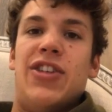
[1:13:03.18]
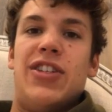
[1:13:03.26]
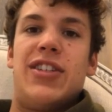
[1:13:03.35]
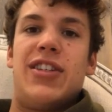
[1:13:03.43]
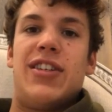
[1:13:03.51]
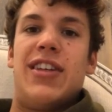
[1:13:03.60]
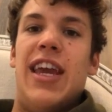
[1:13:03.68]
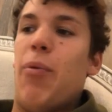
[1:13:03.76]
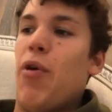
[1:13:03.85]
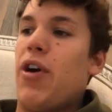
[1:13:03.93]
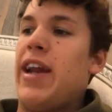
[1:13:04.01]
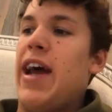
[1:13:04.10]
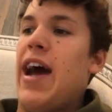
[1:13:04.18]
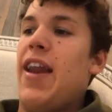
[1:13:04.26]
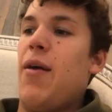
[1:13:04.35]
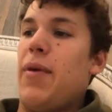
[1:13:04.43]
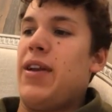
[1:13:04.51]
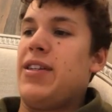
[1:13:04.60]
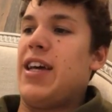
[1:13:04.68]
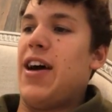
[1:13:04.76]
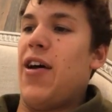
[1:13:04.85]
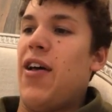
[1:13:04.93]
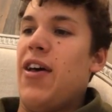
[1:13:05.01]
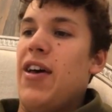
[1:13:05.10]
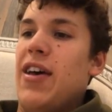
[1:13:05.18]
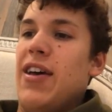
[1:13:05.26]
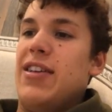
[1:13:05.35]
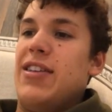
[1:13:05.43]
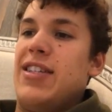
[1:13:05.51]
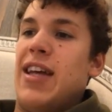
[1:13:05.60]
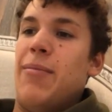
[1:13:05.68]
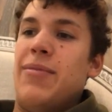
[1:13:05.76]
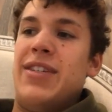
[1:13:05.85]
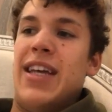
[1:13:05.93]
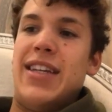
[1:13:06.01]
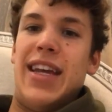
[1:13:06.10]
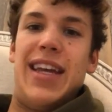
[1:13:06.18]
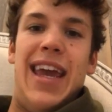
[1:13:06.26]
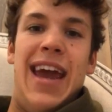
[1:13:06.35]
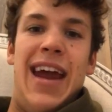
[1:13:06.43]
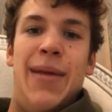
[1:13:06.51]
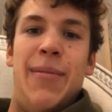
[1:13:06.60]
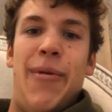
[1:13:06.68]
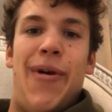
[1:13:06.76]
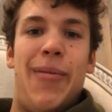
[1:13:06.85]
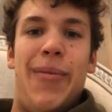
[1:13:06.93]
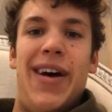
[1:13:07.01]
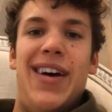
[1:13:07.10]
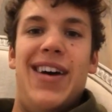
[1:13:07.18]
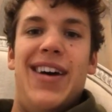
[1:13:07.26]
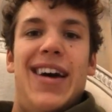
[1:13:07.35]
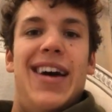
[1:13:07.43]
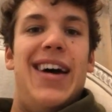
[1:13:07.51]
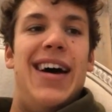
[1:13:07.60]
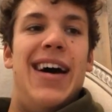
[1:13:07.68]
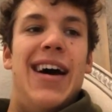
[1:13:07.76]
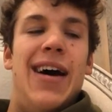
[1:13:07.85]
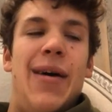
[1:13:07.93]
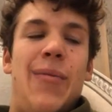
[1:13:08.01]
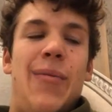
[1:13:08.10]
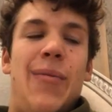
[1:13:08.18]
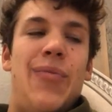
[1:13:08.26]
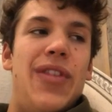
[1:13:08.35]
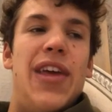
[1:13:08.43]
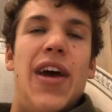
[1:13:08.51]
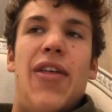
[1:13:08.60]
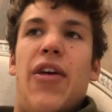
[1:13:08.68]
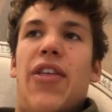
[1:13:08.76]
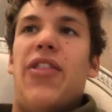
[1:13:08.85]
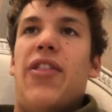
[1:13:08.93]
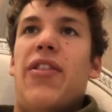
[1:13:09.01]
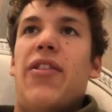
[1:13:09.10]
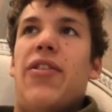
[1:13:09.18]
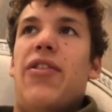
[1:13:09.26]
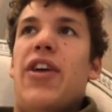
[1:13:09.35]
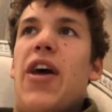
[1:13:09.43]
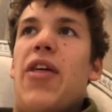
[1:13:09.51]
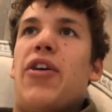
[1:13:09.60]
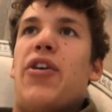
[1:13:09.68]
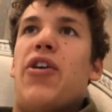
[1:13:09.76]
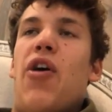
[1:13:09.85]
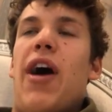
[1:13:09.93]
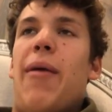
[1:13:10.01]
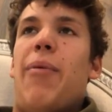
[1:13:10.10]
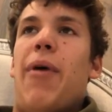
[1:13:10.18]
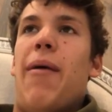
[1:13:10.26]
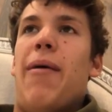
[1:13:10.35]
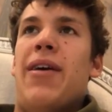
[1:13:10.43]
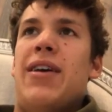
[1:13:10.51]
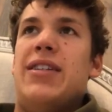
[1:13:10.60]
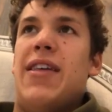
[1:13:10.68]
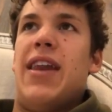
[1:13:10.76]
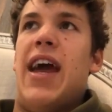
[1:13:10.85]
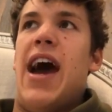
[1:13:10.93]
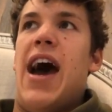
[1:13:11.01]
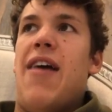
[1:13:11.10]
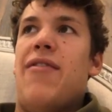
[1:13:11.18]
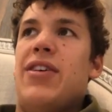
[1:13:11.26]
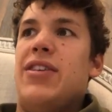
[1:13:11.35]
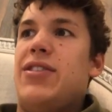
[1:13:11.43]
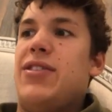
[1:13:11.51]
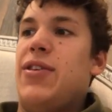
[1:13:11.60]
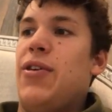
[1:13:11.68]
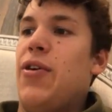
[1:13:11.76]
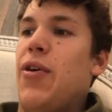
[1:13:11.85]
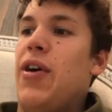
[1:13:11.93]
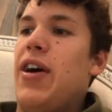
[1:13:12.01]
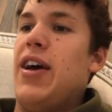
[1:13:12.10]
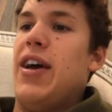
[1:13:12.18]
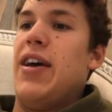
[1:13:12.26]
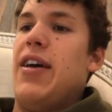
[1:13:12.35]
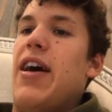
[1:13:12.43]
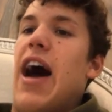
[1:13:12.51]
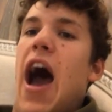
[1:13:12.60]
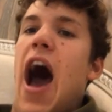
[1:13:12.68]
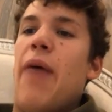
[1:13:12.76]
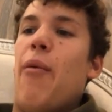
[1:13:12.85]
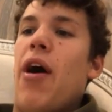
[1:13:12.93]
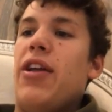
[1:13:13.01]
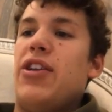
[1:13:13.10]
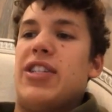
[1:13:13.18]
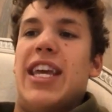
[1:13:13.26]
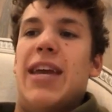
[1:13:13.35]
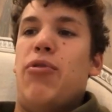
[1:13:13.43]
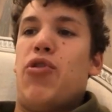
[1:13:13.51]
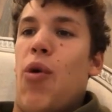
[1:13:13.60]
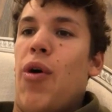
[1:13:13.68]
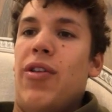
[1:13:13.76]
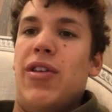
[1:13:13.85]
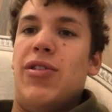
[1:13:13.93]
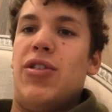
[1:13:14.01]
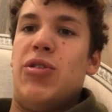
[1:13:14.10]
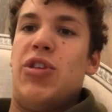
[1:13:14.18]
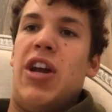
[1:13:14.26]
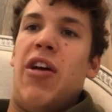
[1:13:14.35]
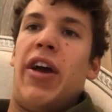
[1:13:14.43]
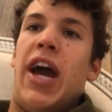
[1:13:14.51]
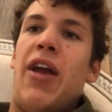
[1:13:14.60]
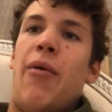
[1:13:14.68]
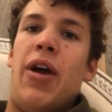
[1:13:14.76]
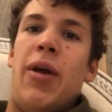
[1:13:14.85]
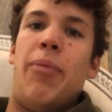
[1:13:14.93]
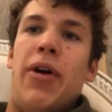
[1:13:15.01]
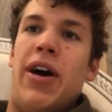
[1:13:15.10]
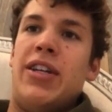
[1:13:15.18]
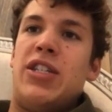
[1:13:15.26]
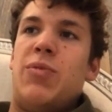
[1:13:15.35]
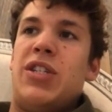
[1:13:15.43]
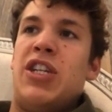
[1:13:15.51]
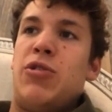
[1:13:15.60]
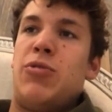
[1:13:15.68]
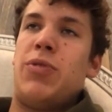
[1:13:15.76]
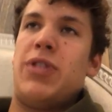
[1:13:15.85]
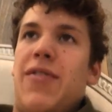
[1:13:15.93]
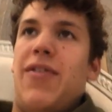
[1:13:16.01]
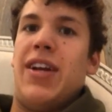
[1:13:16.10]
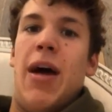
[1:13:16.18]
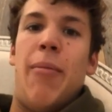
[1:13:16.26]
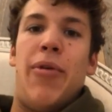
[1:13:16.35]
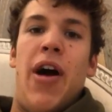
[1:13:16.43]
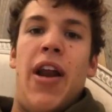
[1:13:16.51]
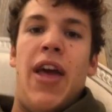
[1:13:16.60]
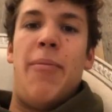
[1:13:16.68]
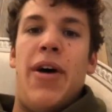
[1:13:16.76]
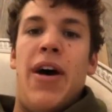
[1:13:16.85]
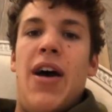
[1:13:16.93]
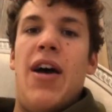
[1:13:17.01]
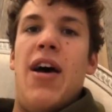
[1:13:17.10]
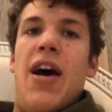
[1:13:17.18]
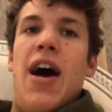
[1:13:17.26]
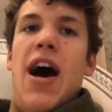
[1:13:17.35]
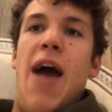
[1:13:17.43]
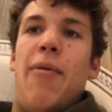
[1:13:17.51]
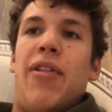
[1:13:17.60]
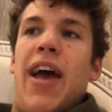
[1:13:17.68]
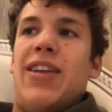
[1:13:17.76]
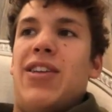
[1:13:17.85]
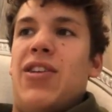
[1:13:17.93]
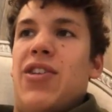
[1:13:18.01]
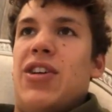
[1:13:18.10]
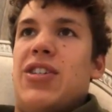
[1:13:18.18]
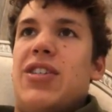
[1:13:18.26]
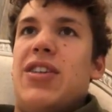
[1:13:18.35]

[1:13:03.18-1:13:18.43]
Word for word: just keep working at them until something says I can't anymore. But um, the other the other goal I'd probably say that I have is to I, I want to just keep growing the YouTube channel. Like, I don't want to put a specific, specific number on it, but I would like to just